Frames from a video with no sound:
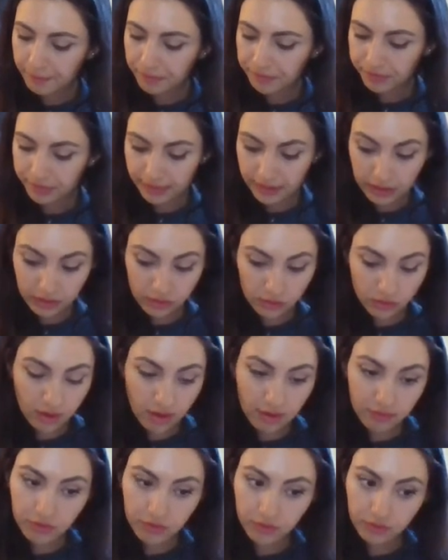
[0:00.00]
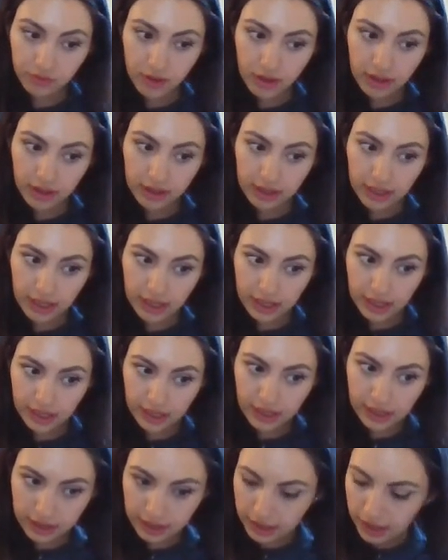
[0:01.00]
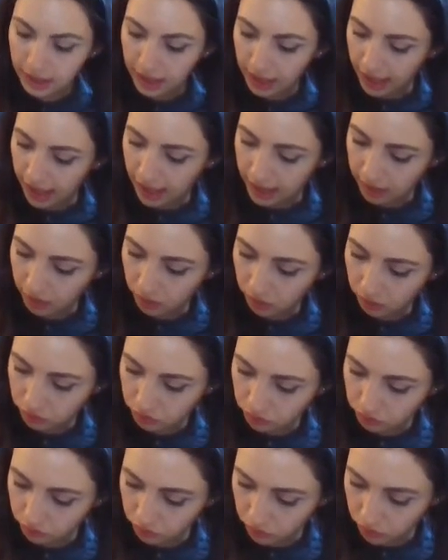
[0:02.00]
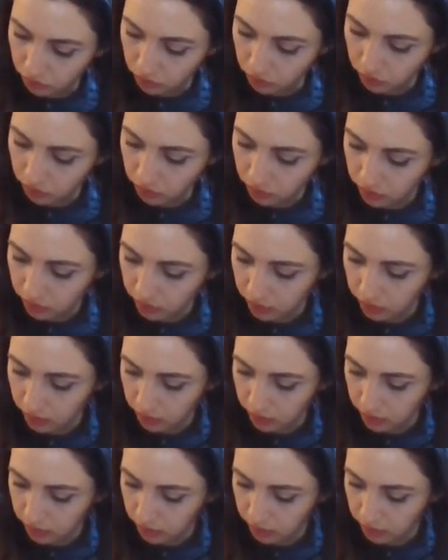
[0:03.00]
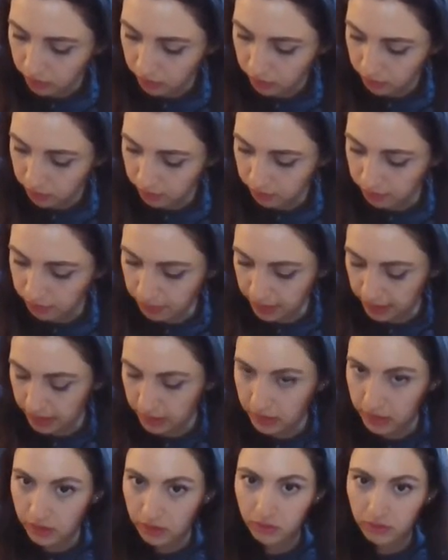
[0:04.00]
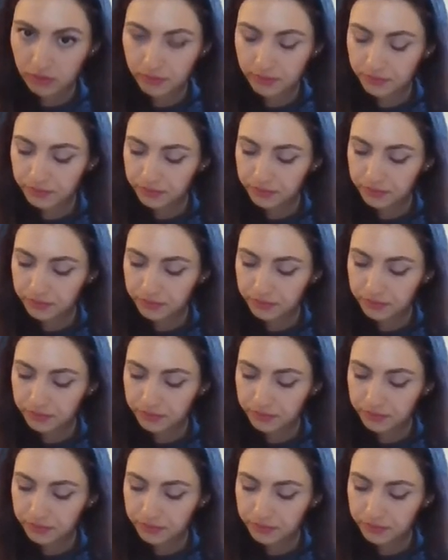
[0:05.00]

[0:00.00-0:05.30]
Then you have to find A and also B here.